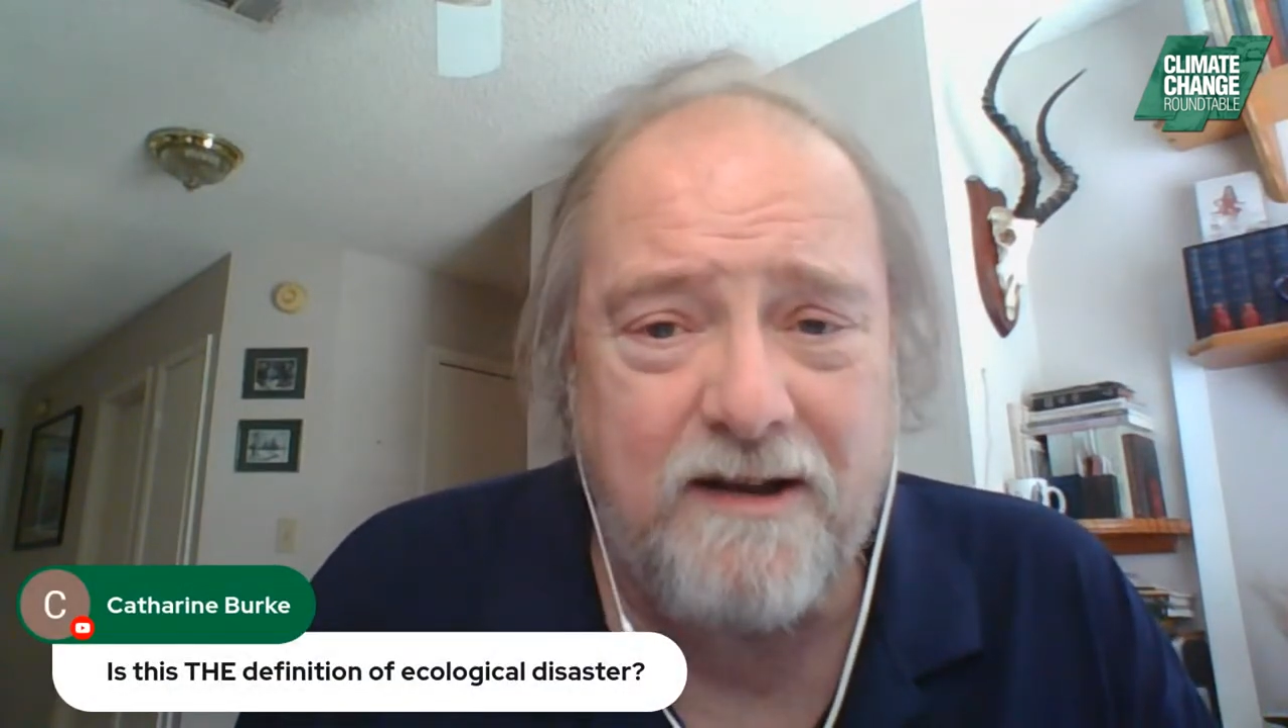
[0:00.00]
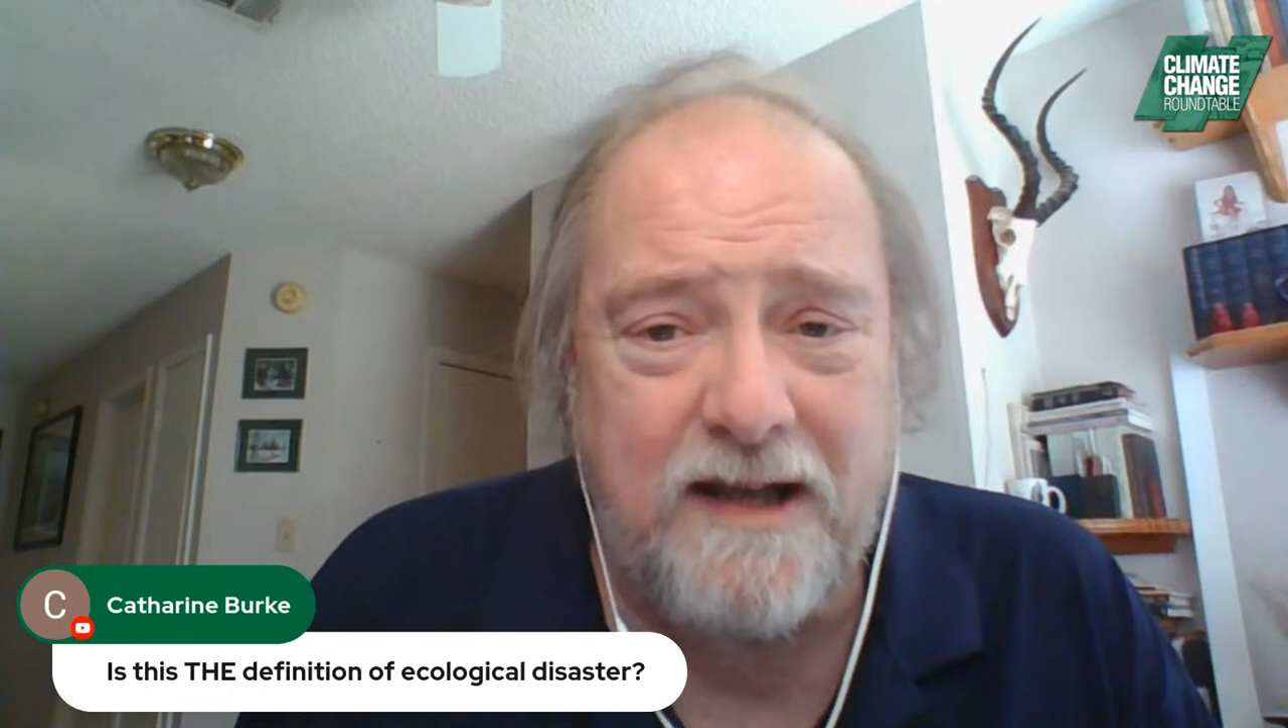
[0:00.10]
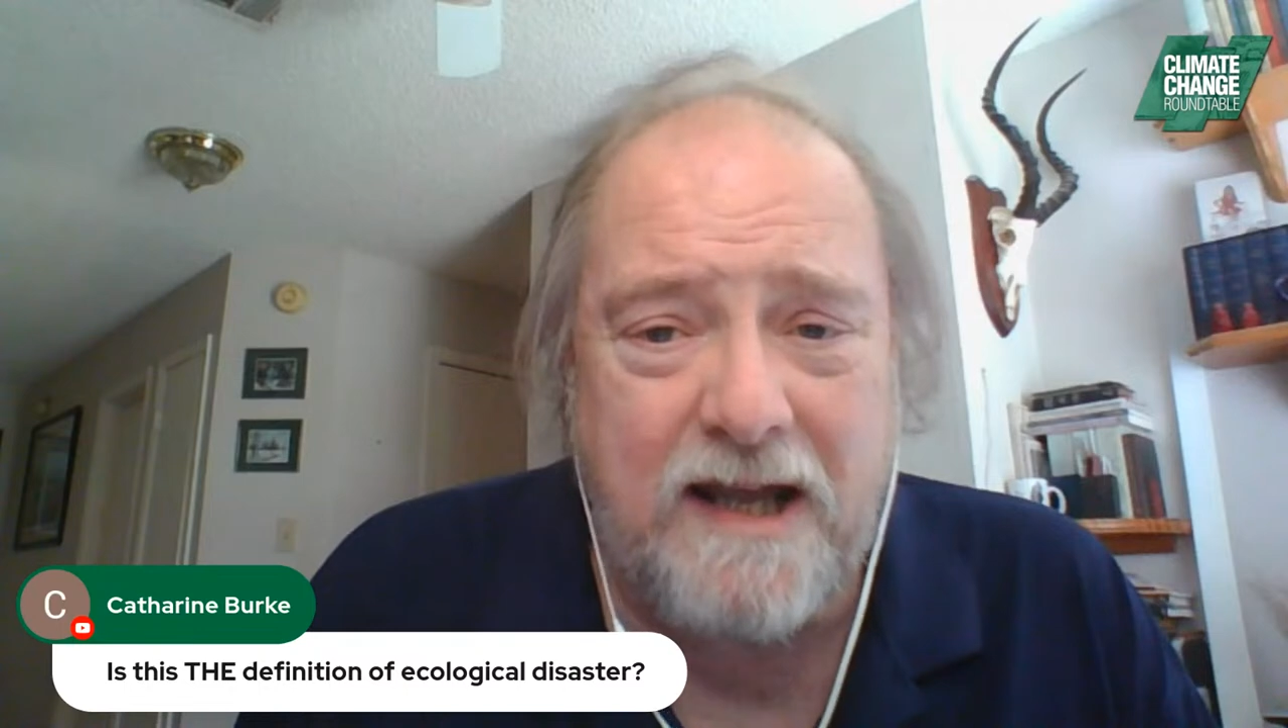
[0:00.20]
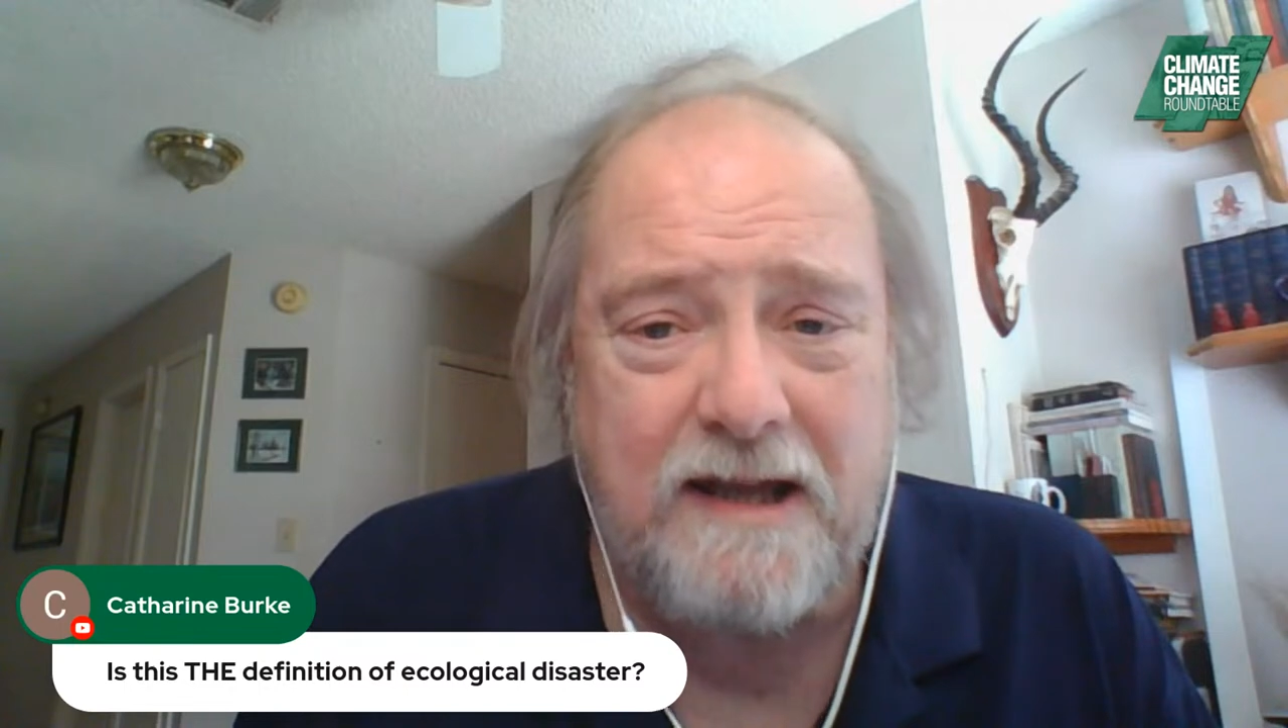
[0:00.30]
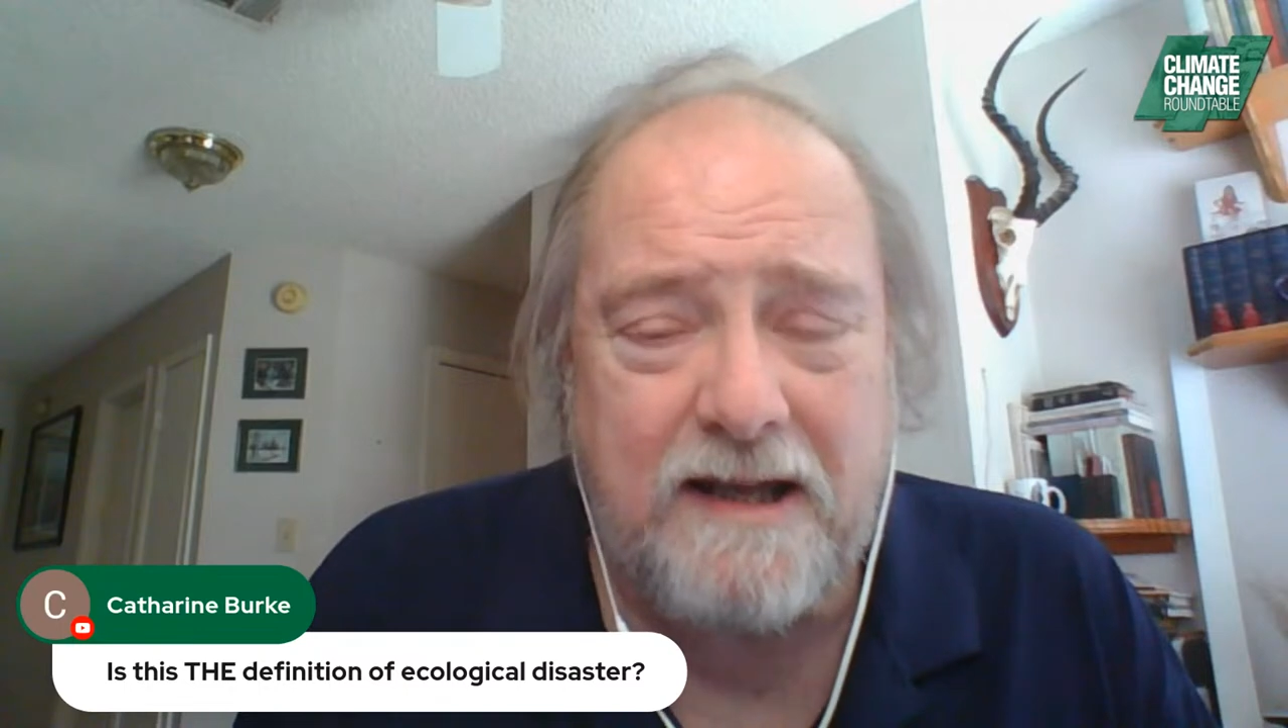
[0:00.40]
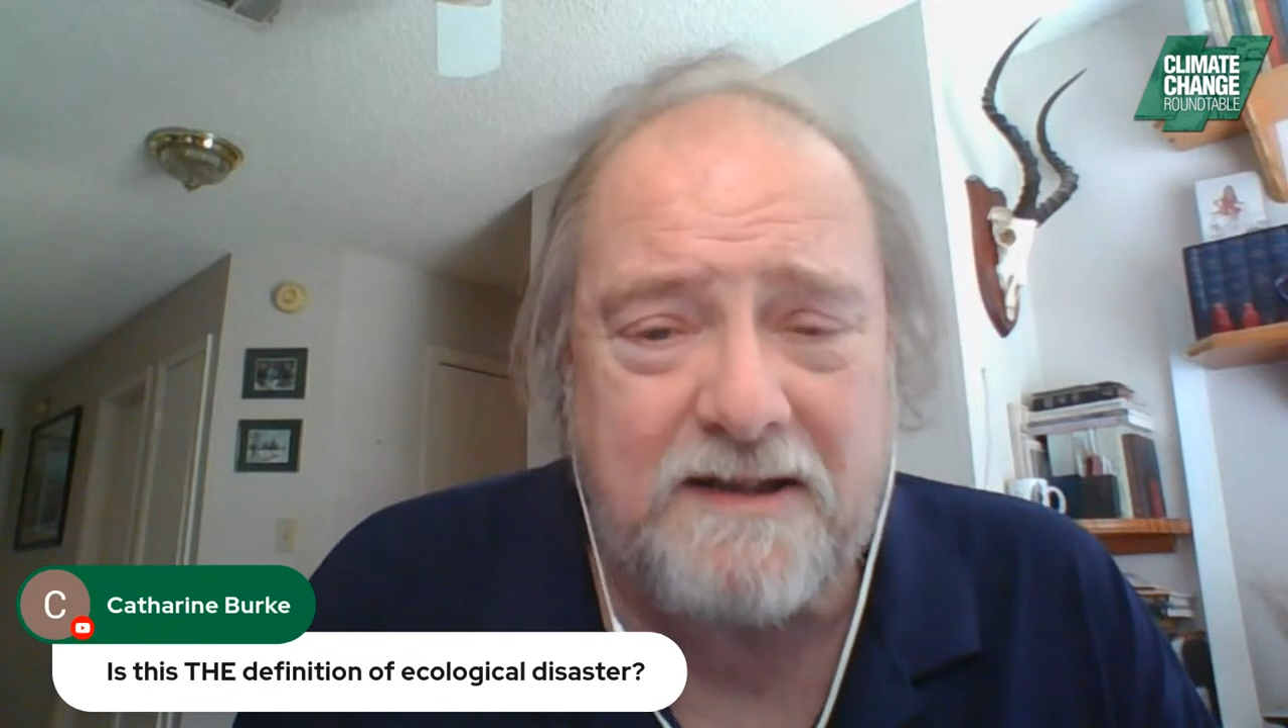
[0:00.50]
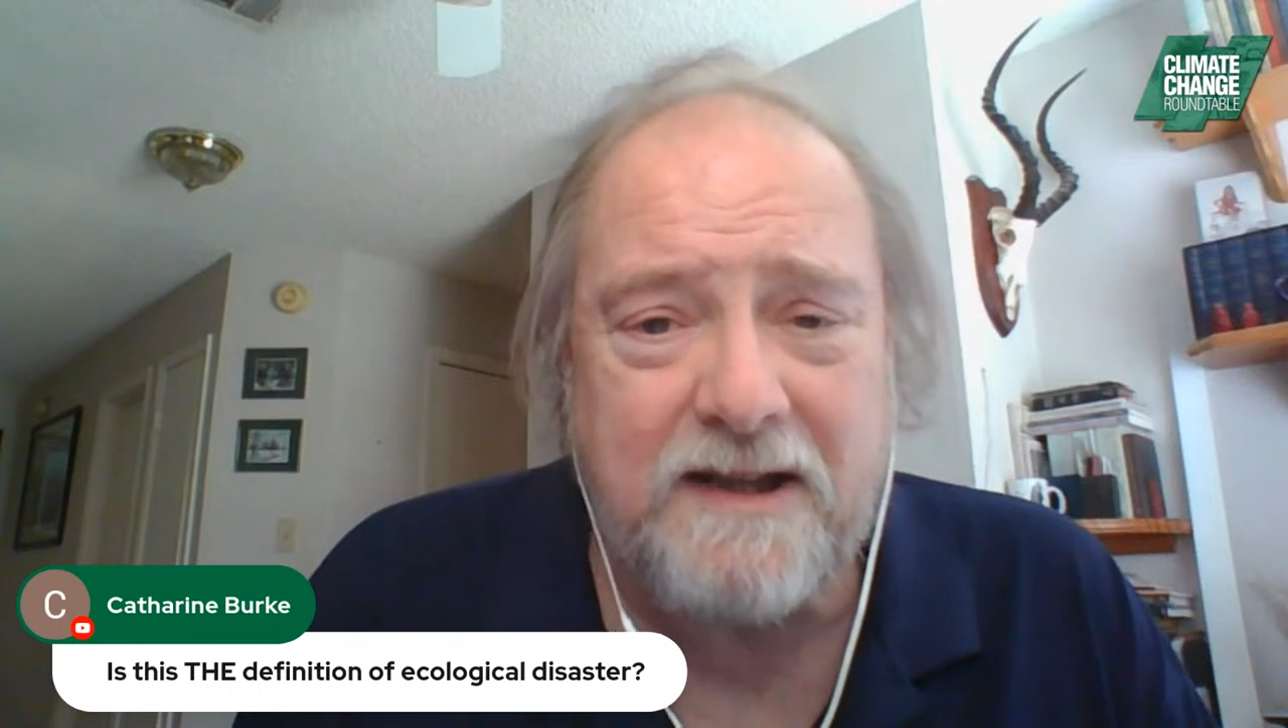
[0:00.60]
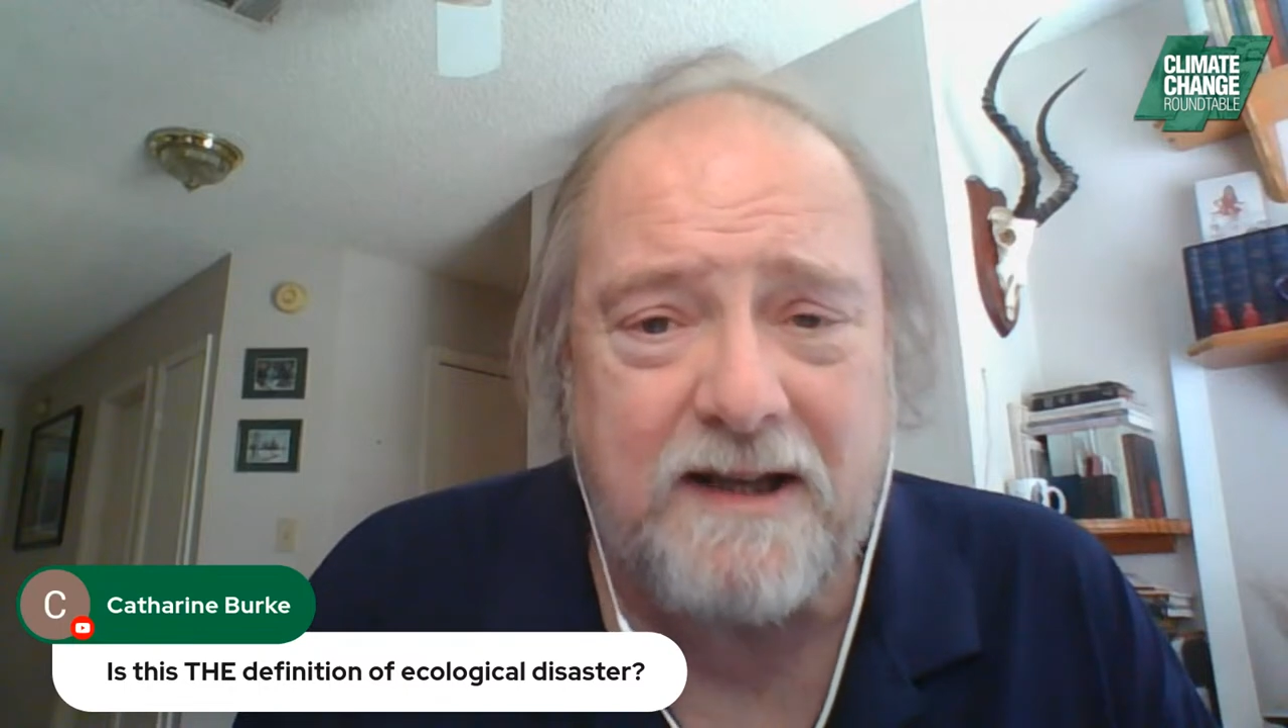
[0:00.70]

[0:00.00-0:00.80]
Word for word: it's